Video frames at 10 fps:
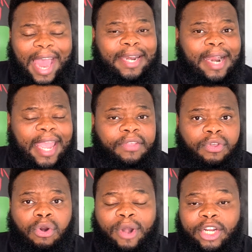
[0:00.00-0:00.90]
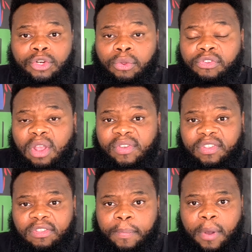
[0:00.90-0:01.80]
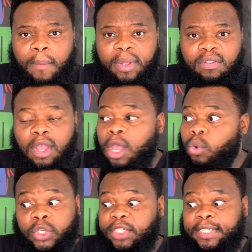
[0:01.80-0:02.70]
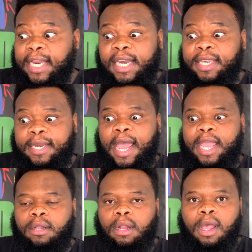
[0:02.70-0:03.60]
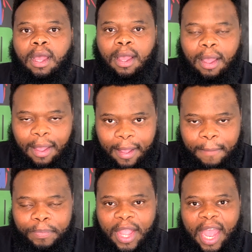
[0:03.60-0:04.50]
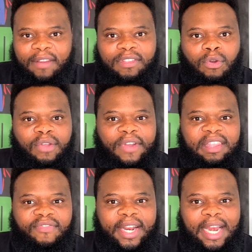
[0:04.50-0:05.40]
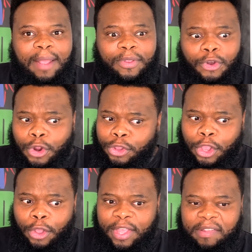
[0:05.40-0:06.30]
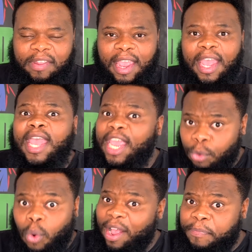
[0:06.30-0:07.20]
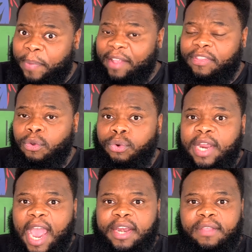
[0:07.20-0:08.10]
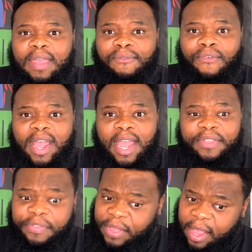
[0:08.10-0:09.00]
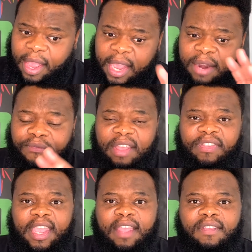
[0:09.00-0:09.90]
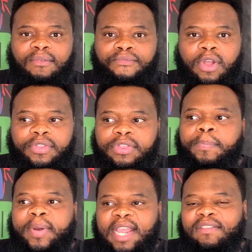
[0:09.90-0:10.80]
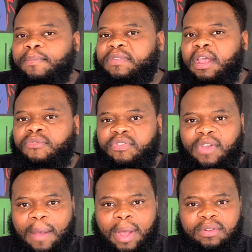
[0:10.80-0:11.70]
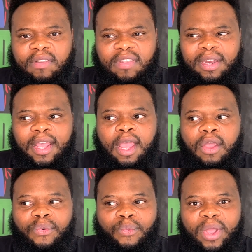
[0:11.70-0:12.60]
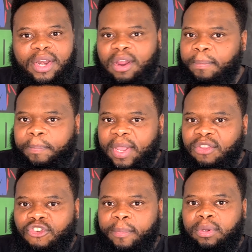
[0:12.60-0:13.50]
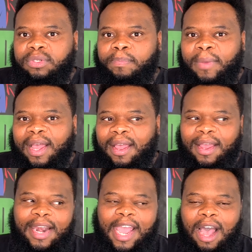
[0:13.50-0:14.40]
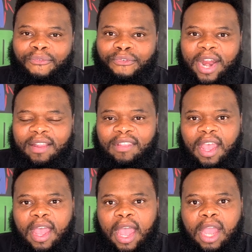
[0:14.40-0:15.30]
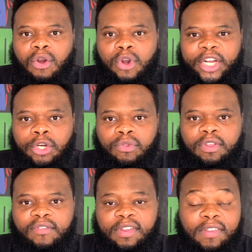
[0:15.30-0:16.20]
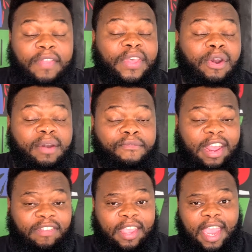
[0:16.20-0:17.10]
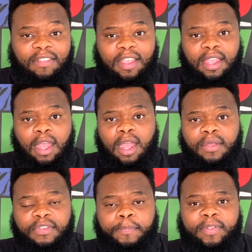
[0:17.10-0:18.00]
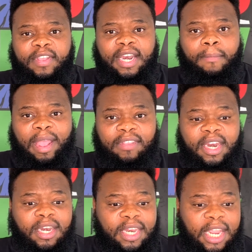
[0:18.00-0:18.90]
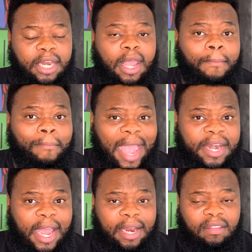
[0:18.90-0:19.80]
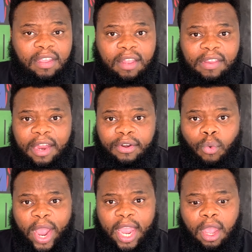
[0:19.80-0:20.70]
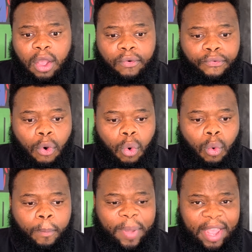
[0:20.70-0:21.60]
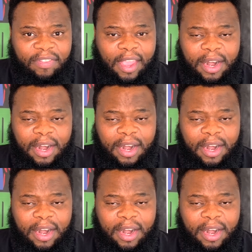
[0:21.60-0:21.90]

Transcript: Unlike the Correctional Services Department, which is still in denial and still effectively claims that no, they say it was Bester who died in that fire and that they're investigating further, the police themselves have come out and said, we're not being dribbled like our friends at Correctional Services, and they're investigating this particular matter, and indeed a manhunt is underway for Bester.